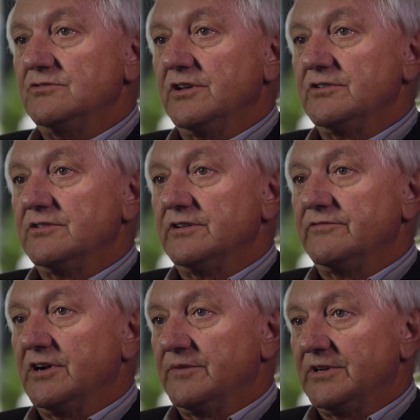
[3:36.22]
to other
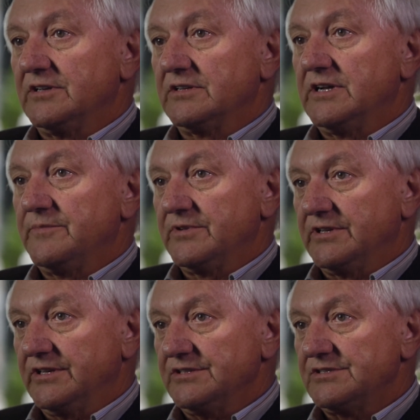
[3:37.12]
environmental
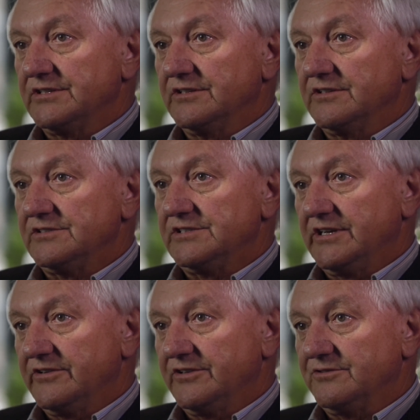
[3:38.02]
companies in
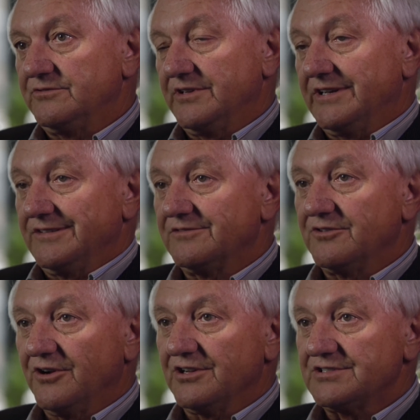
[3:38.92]
Ontario and
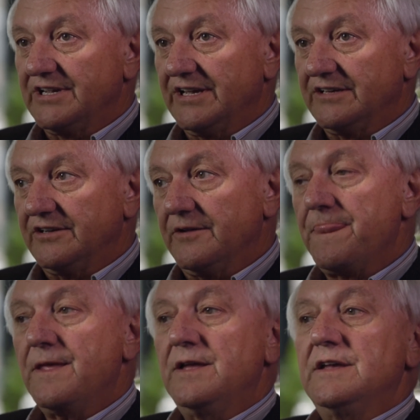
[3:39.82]
across Canada.
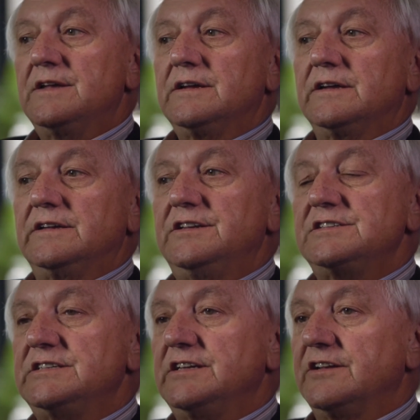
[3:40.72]
Uh,
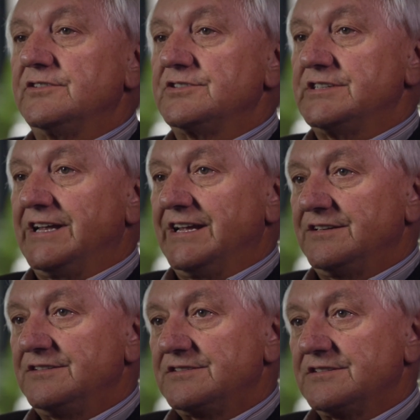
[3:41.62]
EDC
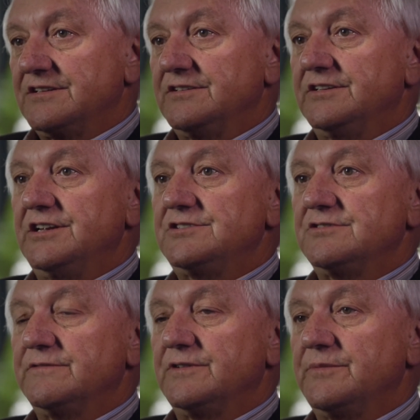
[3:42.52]
understands the
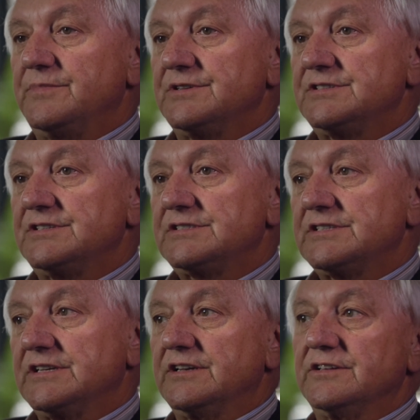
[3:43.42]
nature of our
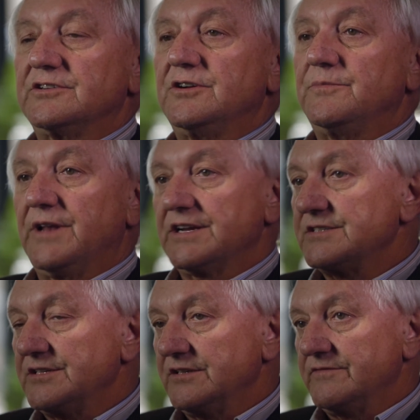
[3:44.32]
business, uh, the
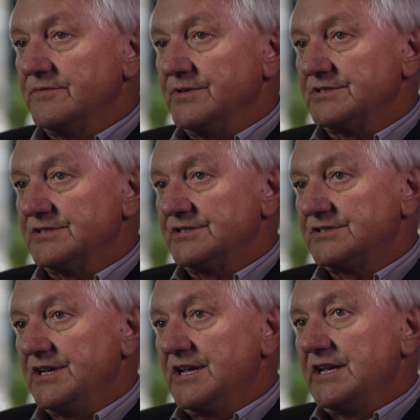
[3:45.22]
complexity of the
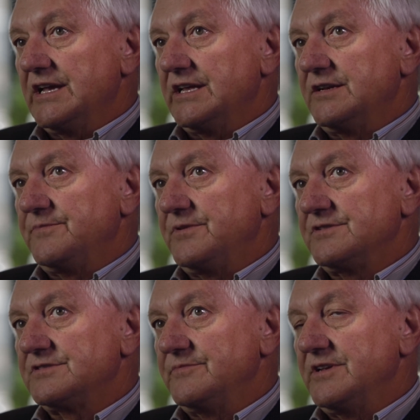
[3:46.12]
business, and it
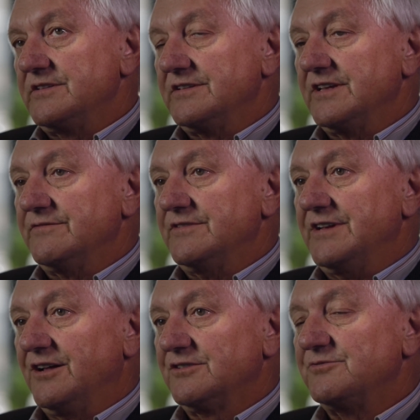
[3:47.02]
appears to me that they've
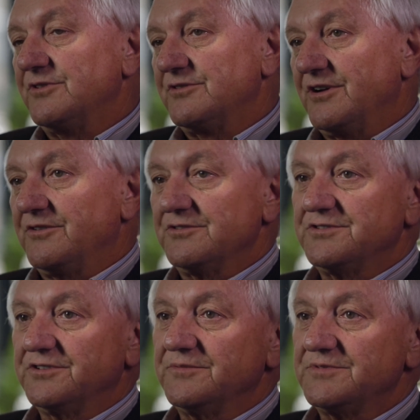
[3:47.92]
dealt with our
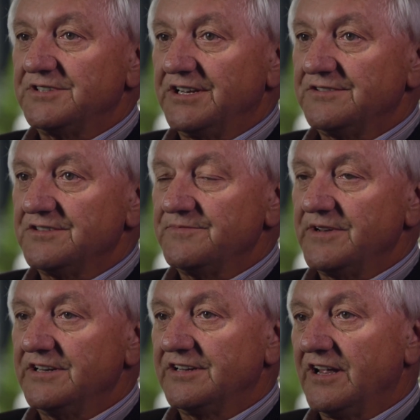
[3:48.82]
circumstances
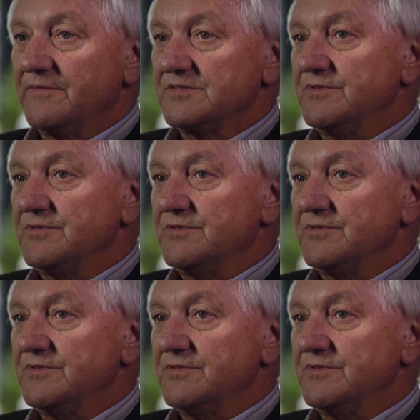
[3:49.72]
many times